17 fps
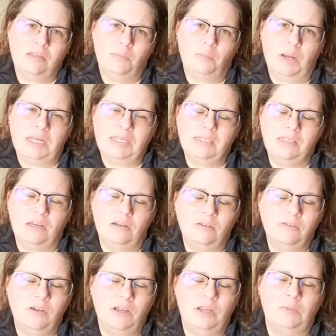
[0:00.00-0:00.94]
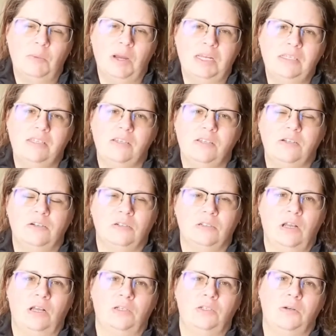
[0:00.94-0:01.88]
Myself and my
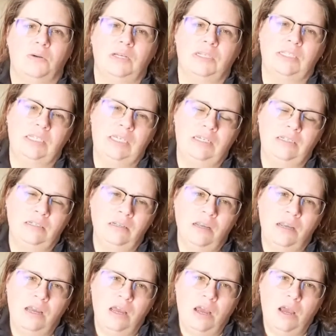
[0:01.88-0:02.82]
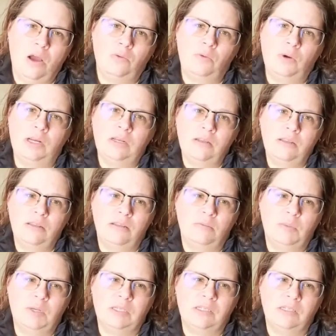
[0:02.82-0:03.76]
sister-in-law, Norleen, run the
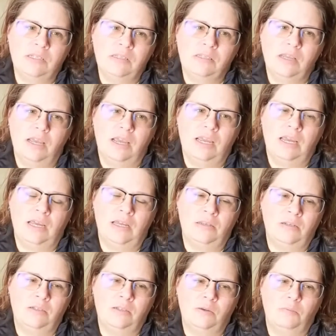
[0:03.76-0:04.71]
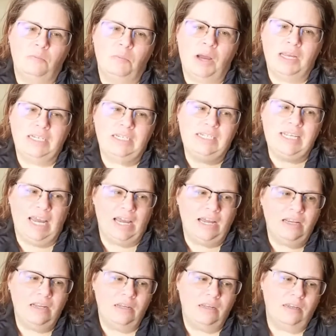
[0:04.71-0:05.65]
business, and my
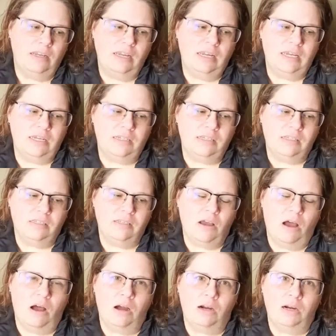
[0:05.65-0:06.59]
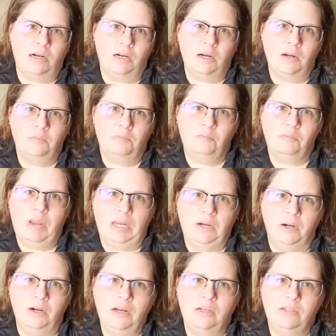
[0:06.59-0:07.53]
dad is our
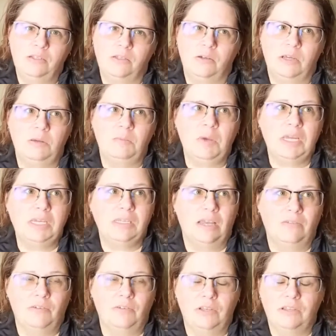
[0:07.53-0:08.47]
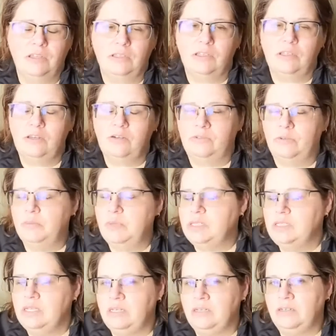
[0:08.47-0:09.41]
maker, so he makes everything that you will be
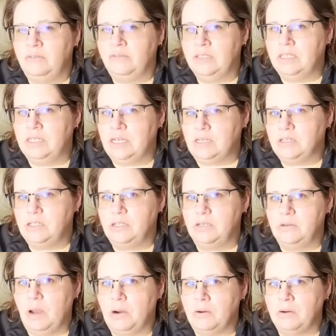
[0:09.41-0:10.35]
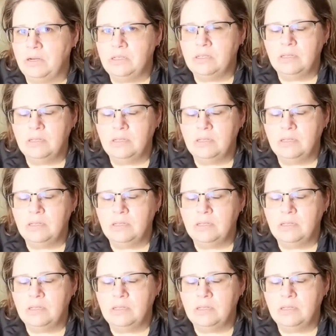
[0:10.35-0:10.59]
seeing over the next 2 hours,